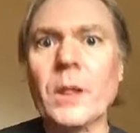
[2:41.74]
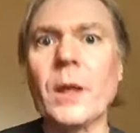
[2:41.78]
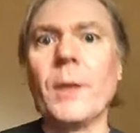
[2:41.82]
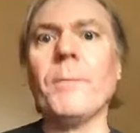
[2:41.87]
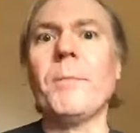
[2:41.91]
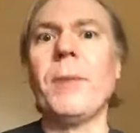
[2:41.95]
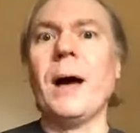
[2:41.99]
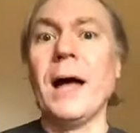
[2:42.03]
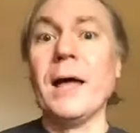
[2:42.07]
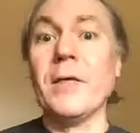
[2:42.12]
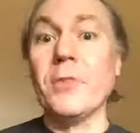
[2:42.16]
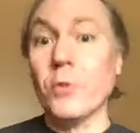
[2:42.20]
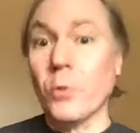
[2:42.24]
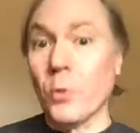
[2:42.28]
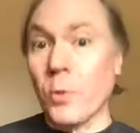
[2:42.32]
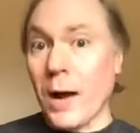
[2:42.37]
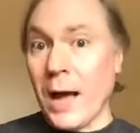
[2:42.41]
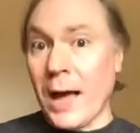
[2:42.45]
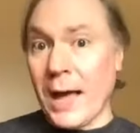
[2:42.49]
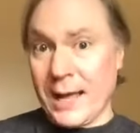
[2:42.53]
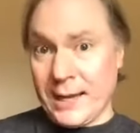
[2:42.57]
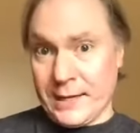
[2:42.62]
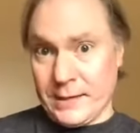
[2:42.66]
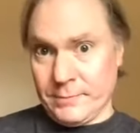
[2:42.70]
By the
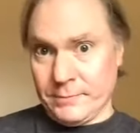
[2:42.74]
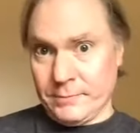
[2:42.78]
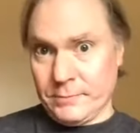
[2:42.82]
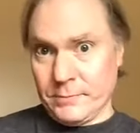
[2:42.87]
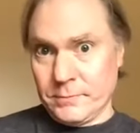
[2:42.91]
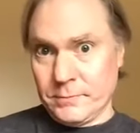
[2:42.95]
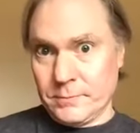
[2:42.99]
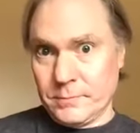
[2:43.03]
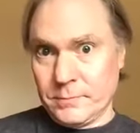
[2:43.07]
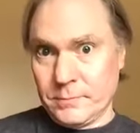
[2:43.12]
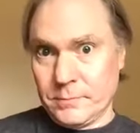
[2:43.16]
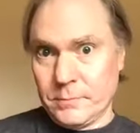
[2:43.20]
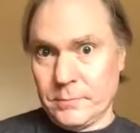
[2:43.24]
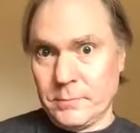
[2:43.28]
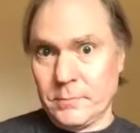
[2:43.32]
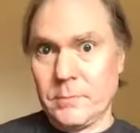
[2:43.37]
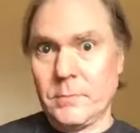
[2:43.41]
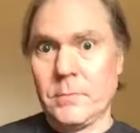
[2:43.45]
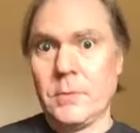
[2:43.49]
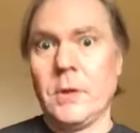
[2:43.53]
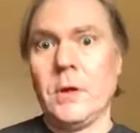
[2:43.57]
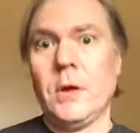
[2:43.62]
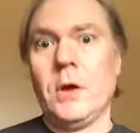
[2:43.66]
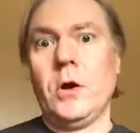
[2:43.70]
way,
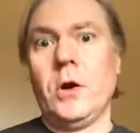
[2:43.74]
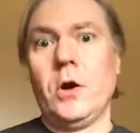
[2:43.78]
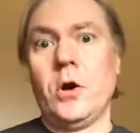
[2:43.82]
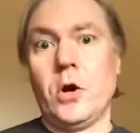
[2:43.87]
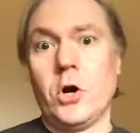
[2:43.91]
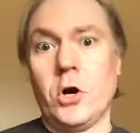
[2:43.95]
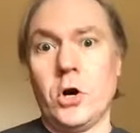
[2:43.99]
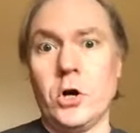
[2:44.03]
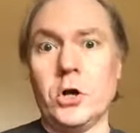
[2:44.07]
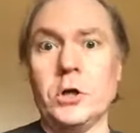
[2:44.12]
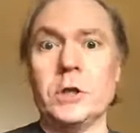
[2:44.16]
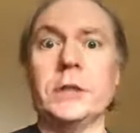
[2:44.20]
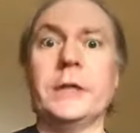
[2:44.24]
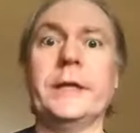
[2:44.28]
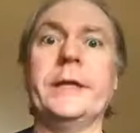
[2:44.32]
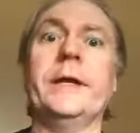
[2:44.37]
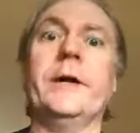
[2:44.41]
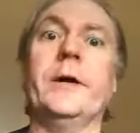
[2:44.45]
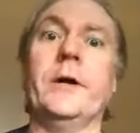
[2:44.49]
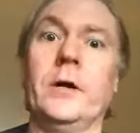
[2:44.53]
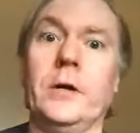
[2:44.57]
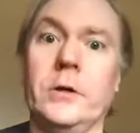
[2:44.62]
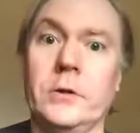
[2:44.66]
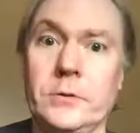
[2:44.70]

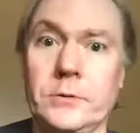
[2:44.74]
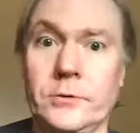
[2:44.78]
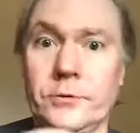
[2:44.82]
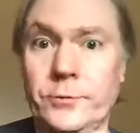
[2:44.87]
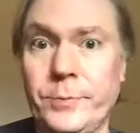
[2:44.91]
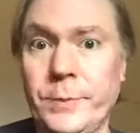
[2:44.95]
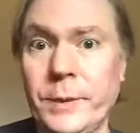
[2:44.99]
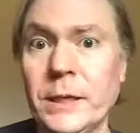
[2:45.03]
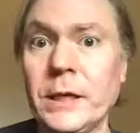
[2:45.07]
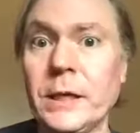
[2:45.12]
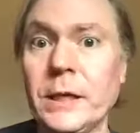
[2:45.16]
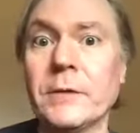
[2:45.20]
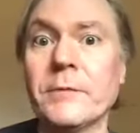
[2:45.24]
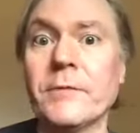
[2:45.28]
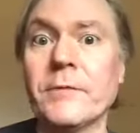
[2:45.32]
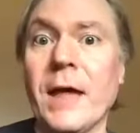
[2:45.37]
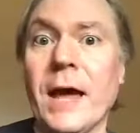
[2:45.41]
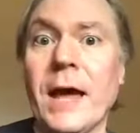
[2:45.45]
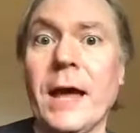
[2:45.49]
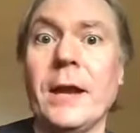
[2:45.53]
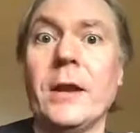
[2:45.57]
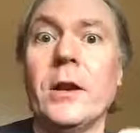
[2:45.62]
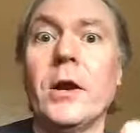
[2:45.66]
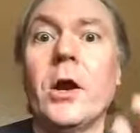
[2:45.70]
earlier, speaking of
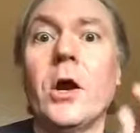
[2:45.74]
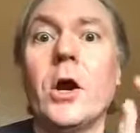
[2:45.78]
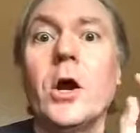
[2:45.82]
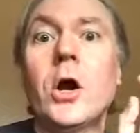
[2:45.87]
that,